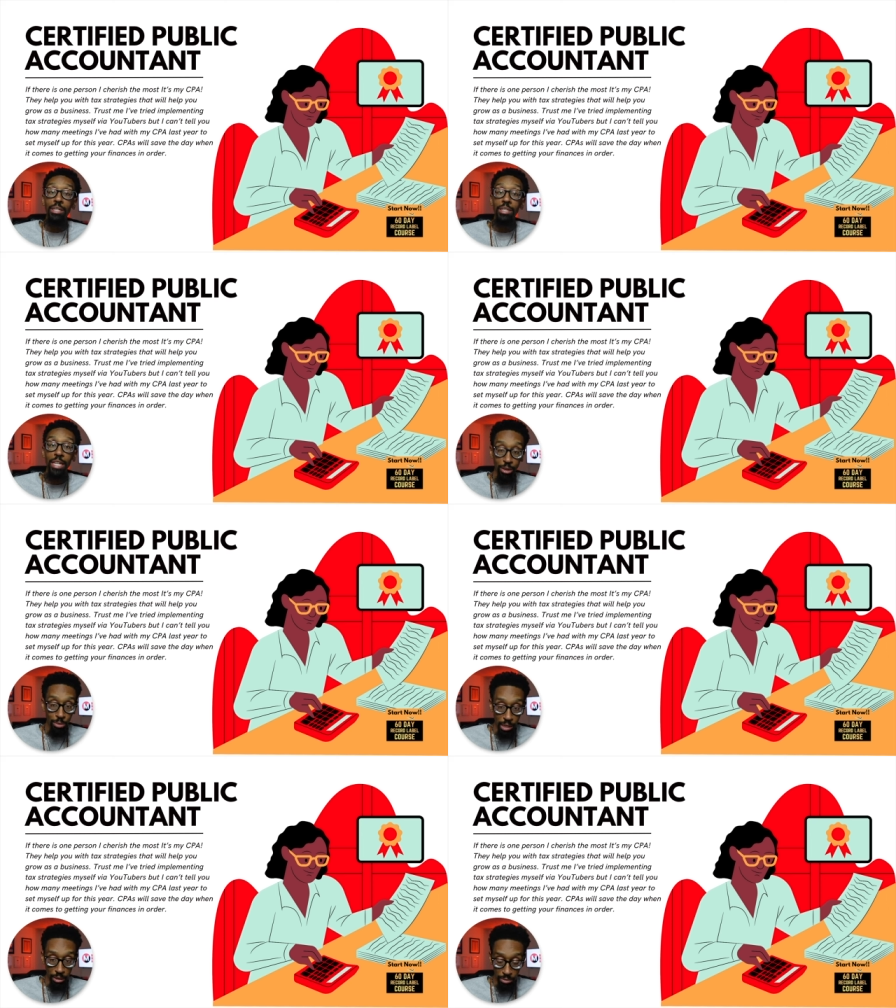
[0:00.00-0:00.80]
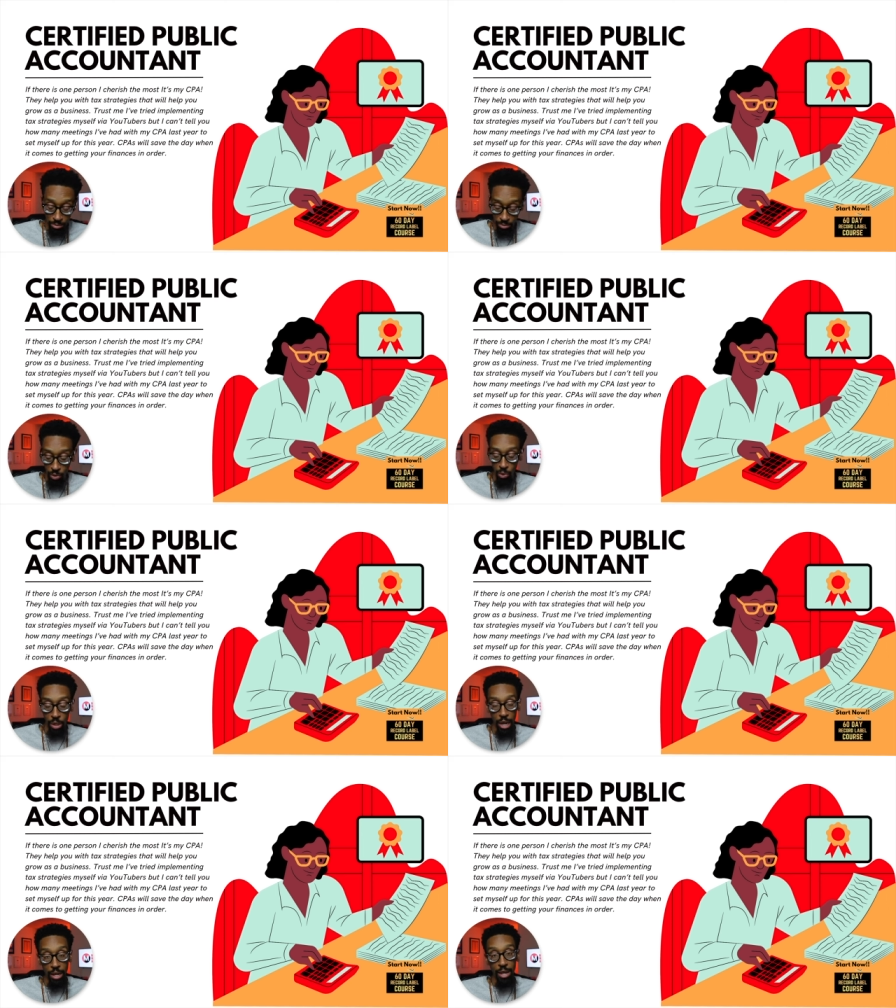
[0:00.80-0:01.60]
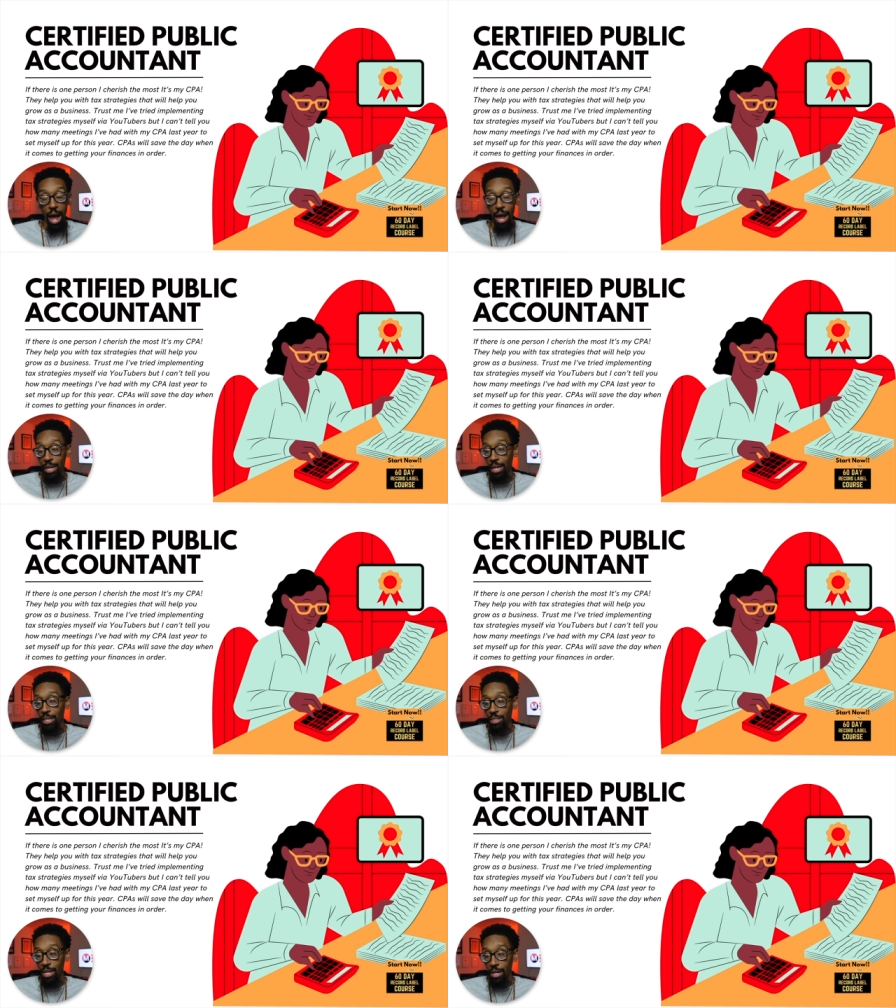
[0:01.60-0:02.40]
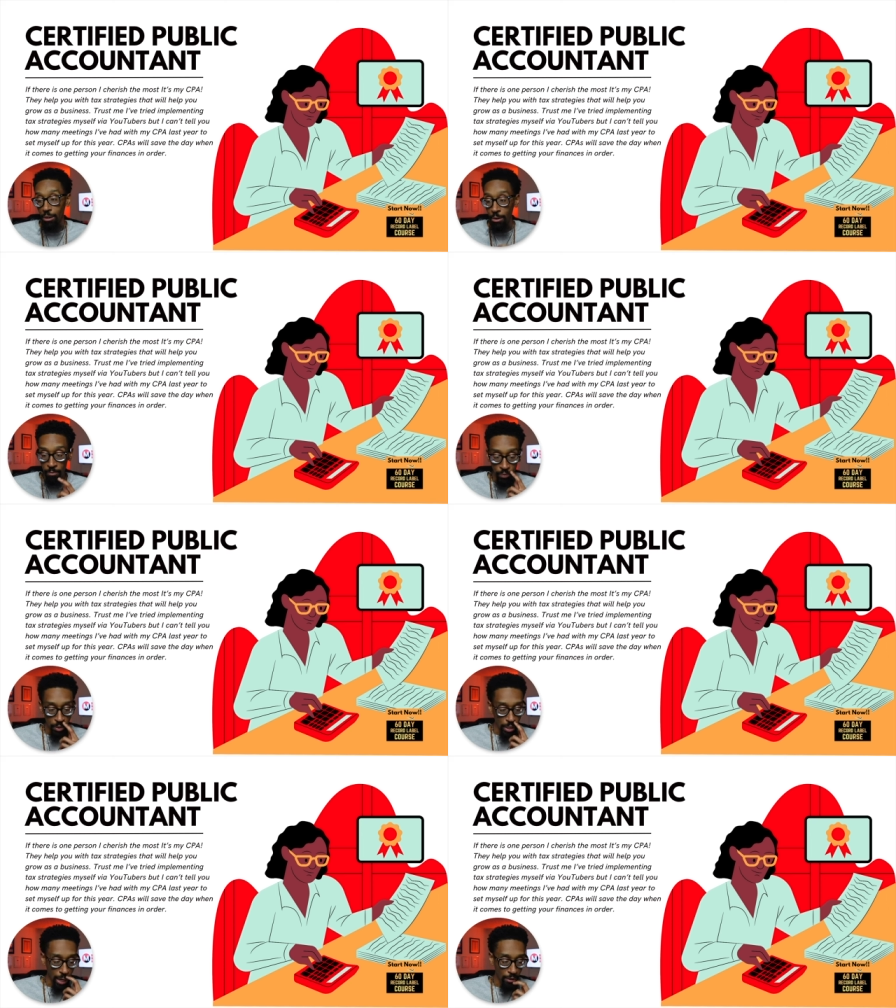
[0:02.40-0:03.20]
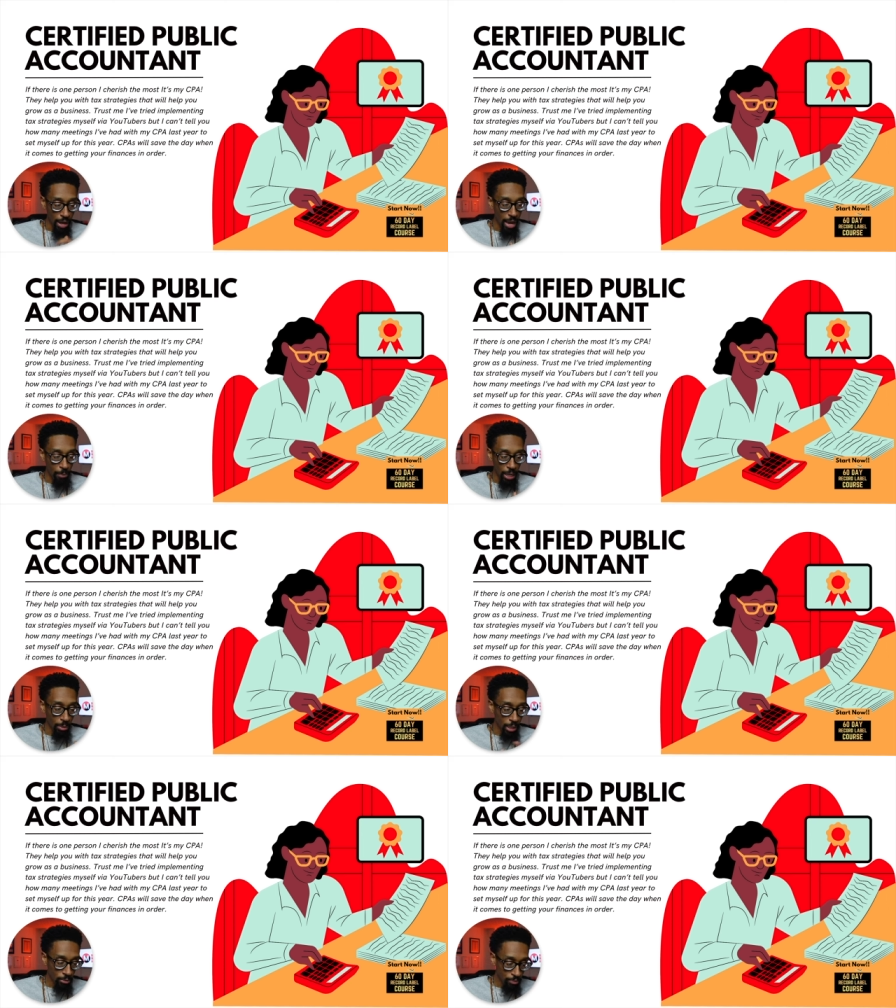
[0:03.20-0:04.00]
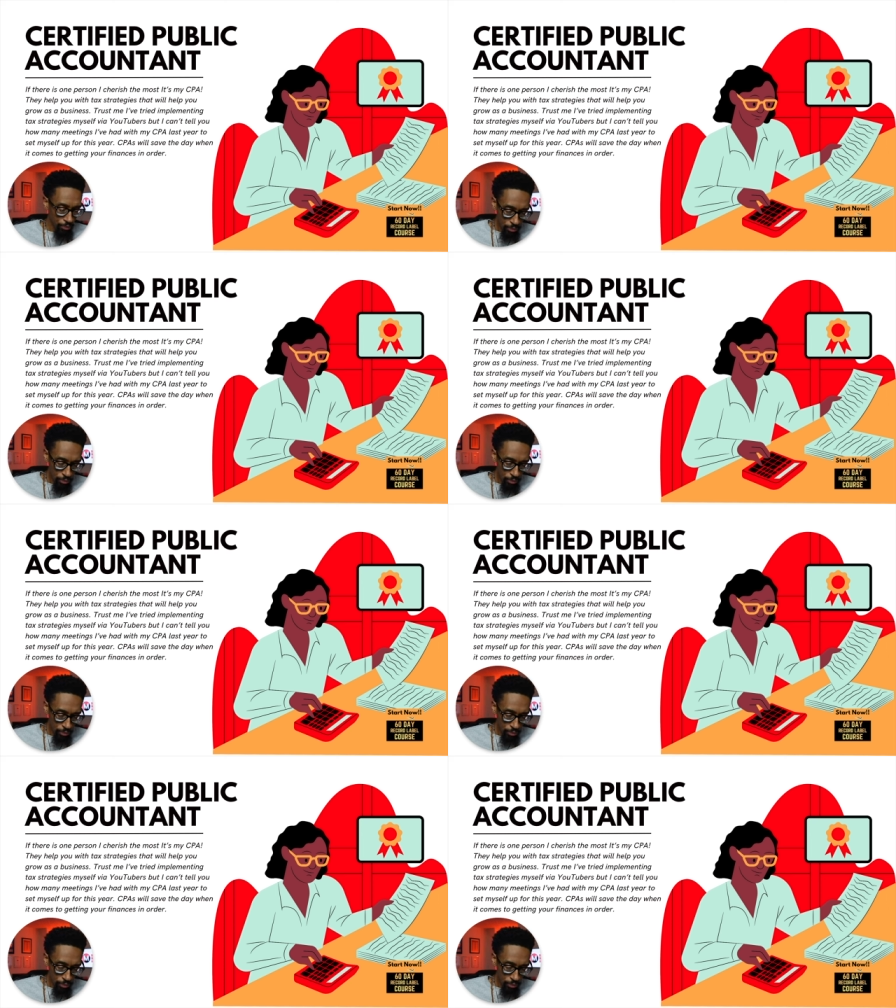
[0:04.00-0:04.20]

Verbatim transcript: they will okay? I can't tell you, like, I've had maybe